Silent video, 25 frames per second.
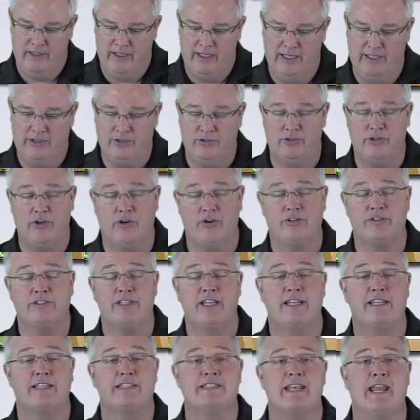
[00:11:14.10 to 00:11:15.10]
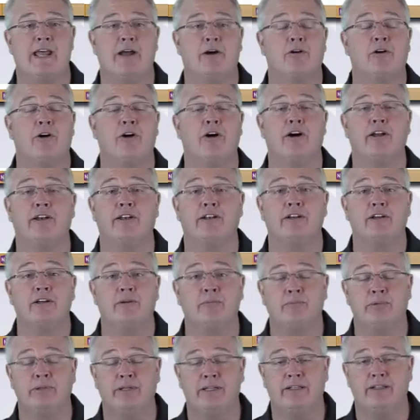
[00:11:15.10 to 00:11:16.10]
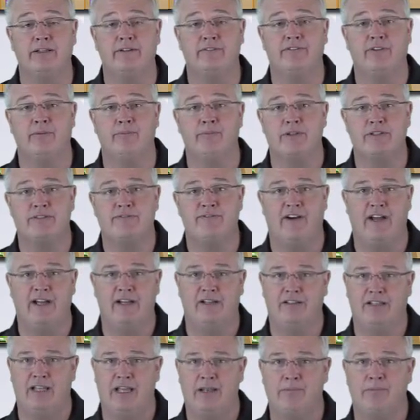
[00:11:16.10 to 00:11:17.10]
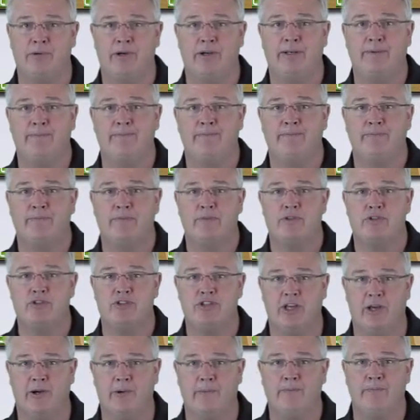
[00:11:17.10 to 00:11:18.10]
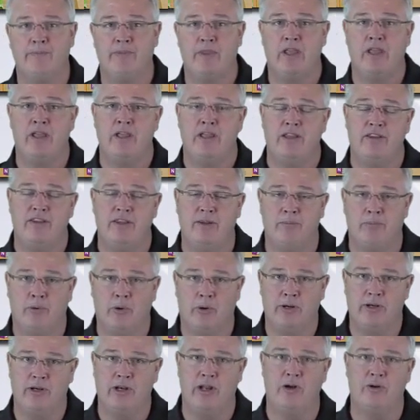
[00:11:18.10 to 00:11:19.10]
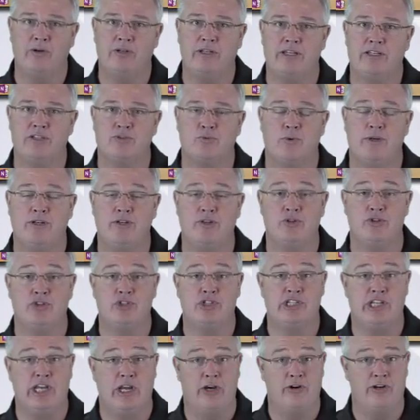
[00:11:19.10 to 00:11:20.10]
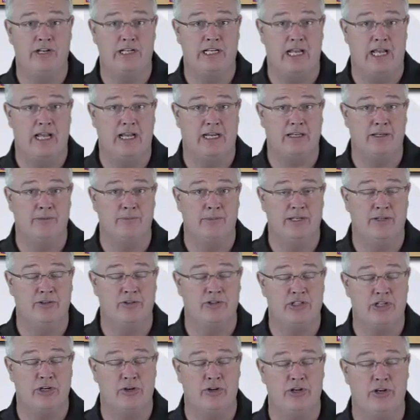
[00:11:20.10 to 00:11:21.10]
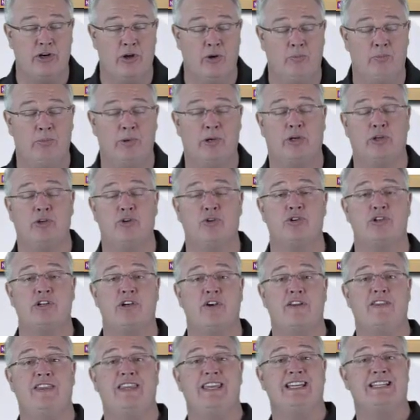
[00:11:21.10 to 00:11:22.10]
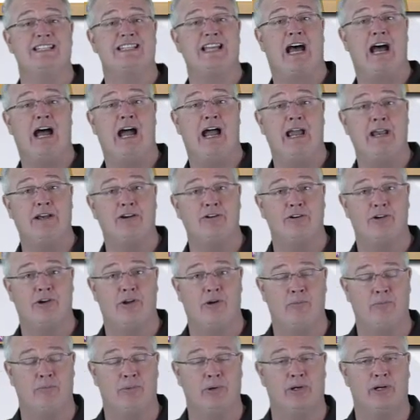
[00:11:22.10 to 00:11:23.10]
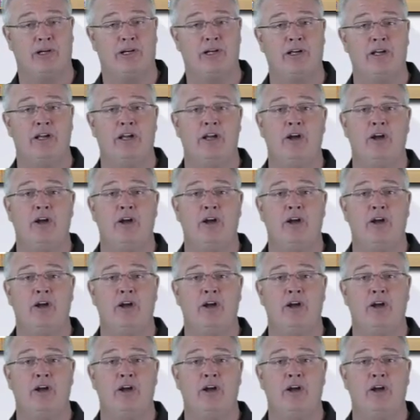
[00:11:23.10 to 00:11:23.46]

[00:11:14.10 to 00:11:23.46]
And you'll notice that it's now gone completely from this file library. So the important note is when you share a document or share a notebook, you're sharing the entire notebook.